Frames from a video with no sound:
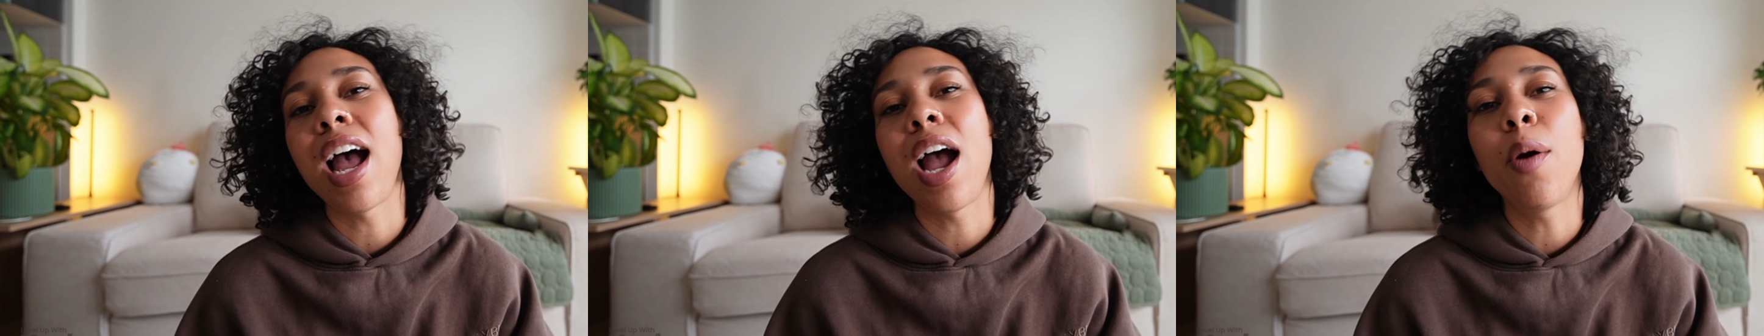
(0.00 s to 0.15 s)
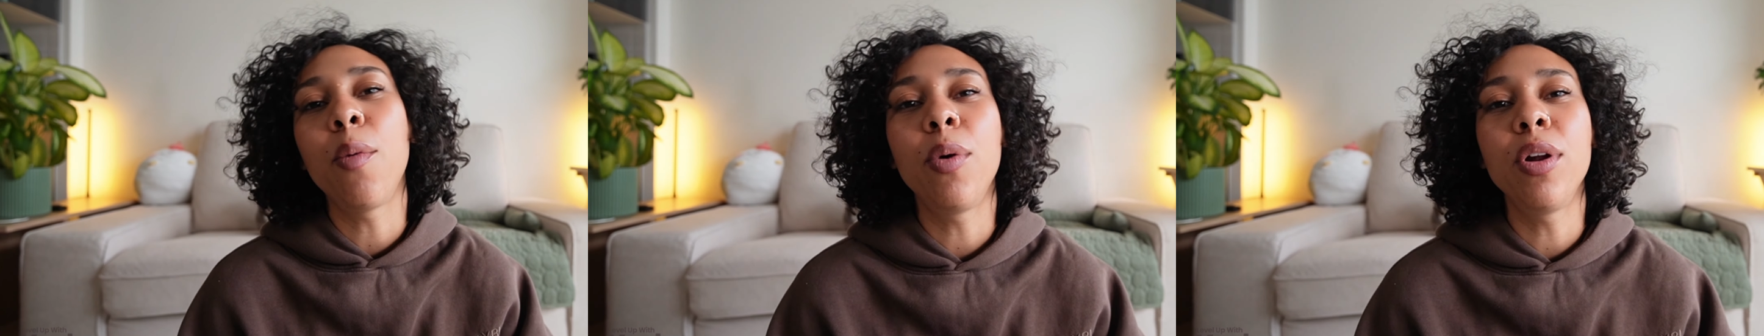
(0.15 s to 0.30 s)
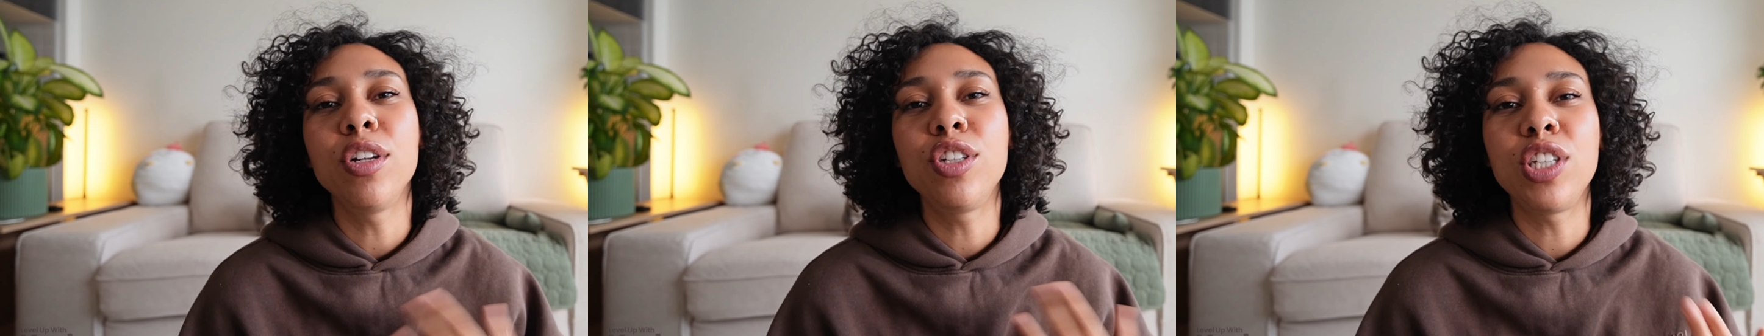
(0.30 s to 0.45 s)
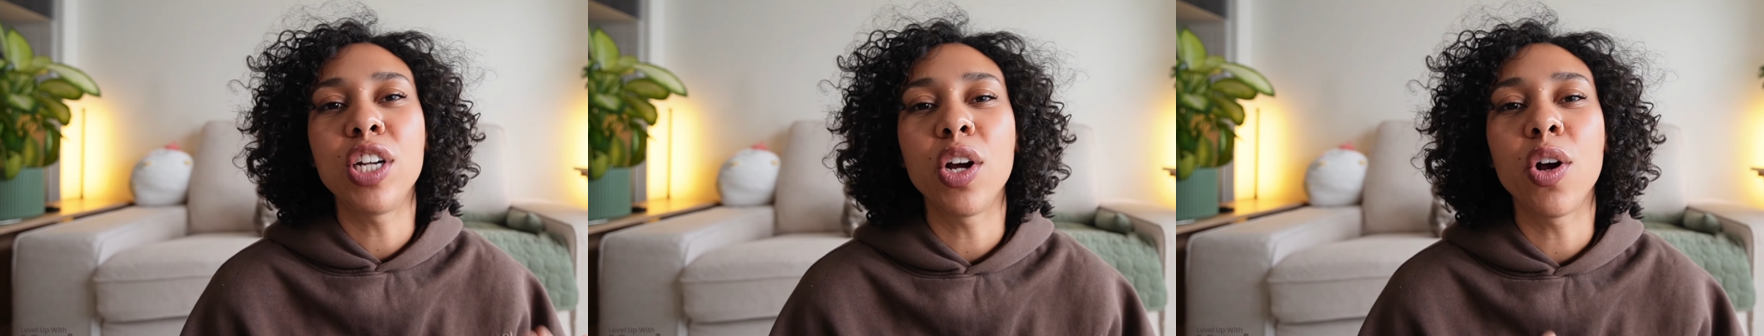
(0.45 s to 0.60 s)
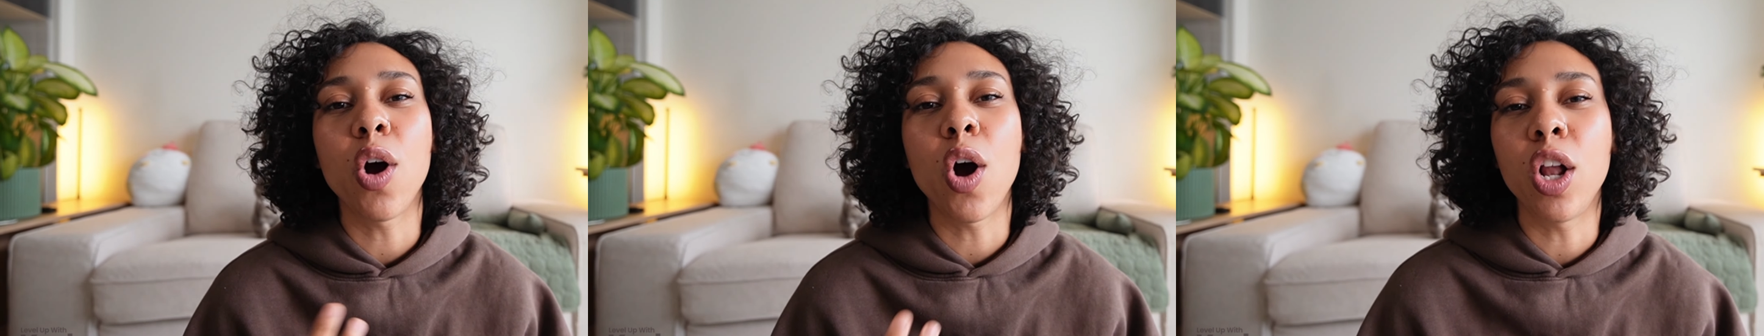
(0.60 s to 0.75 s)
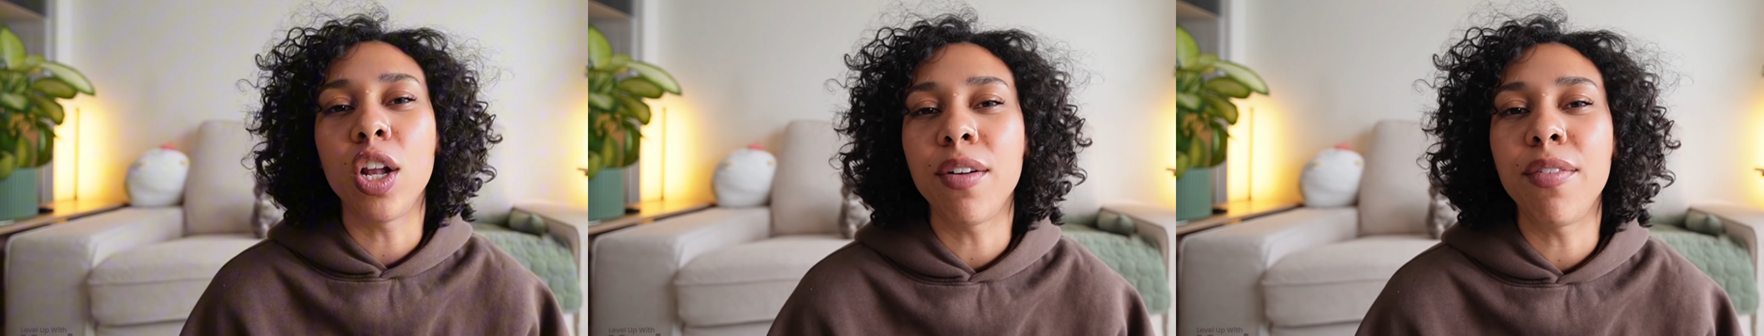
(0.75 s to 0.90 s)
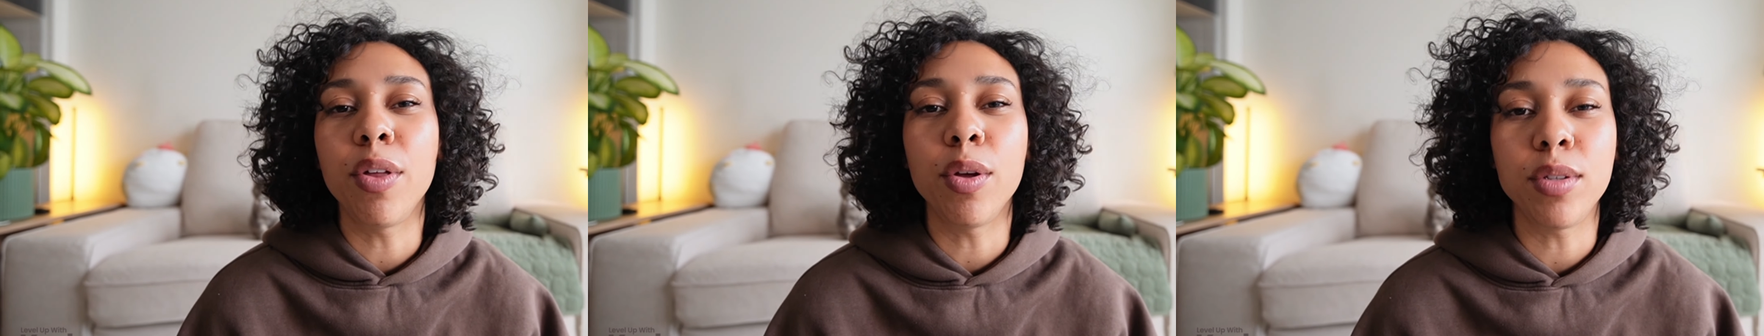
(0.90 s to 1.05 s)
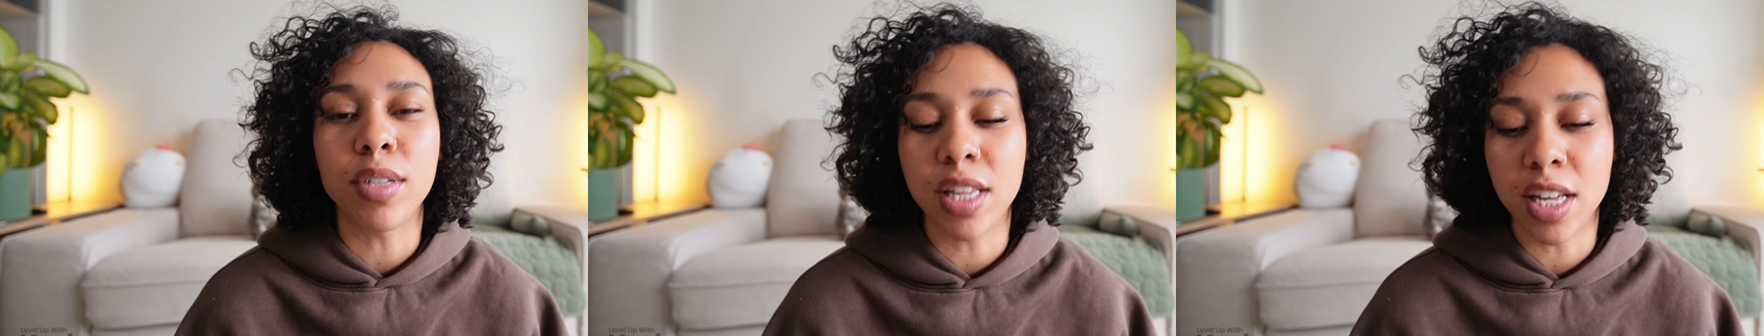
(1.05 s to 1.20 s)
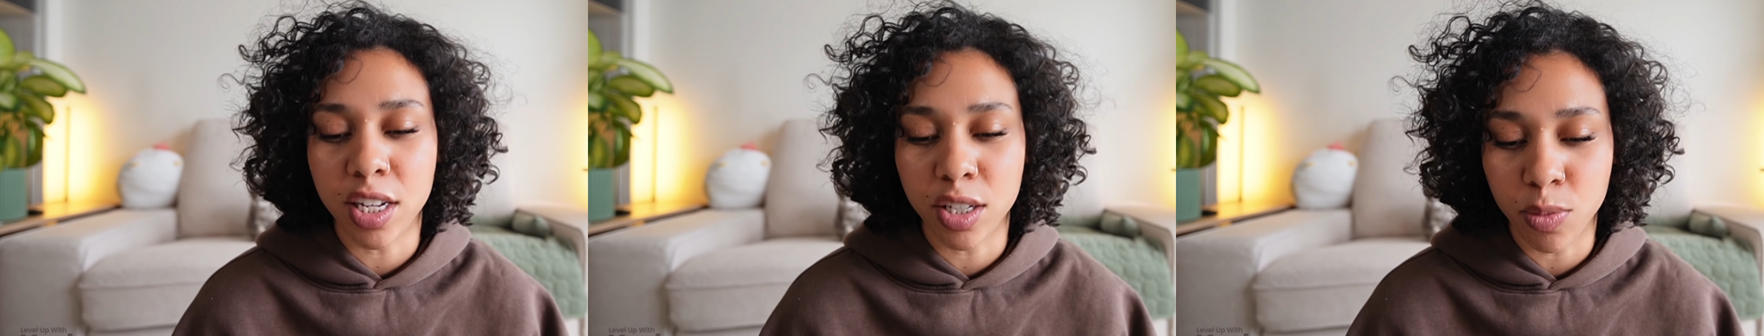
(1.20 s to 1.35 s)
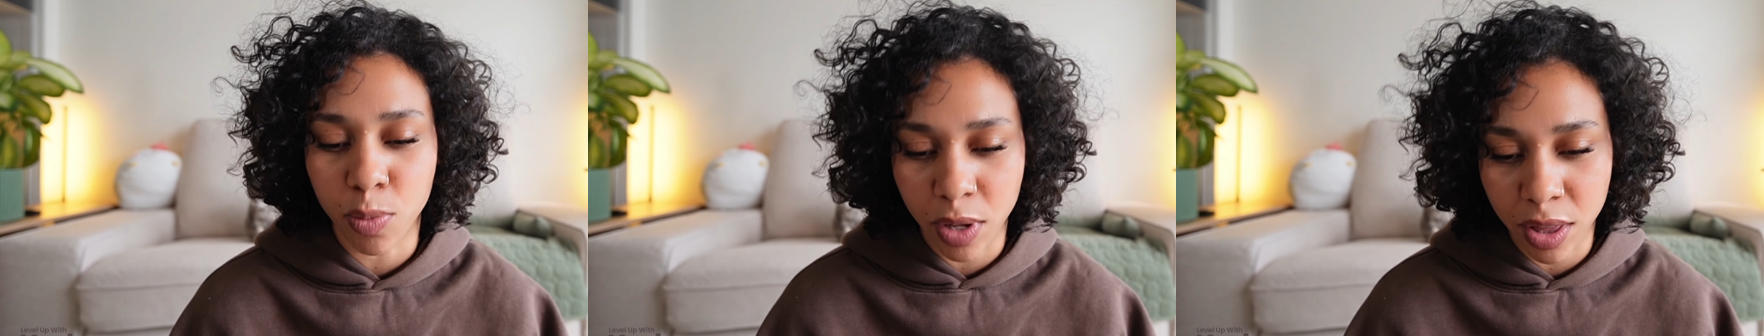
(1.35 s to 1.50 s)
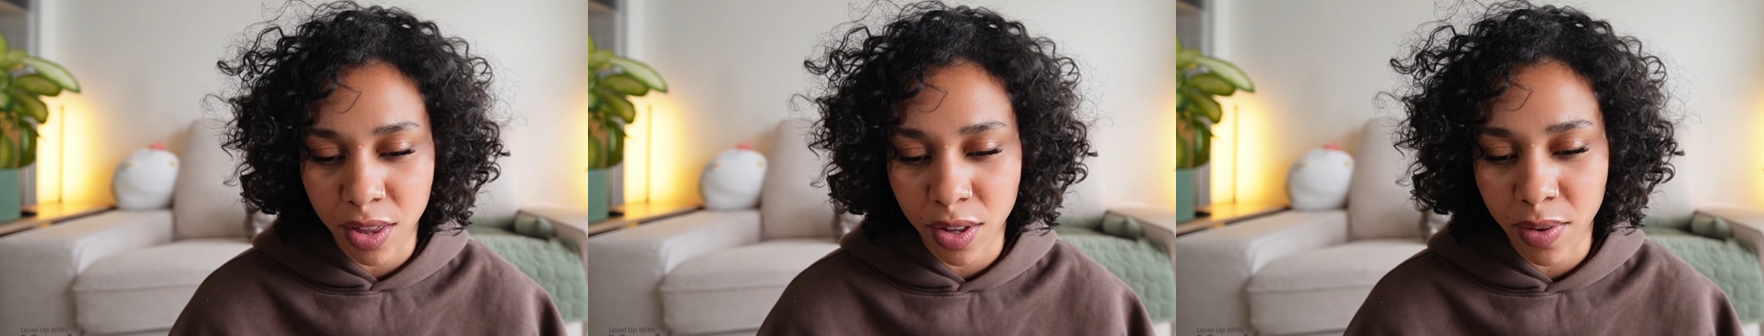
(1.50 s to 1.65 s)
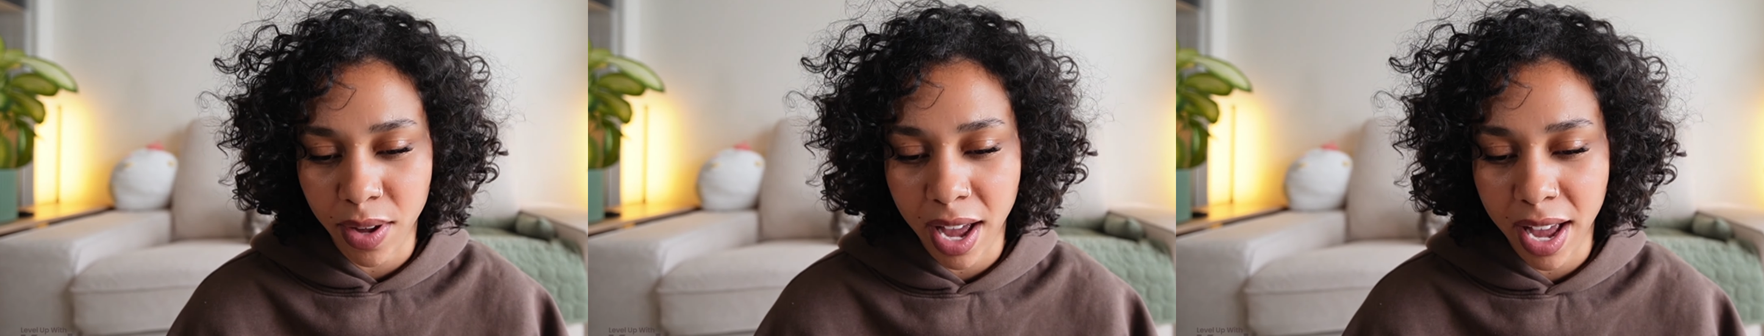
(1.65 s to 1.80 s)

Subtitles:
I want to share all of those things with you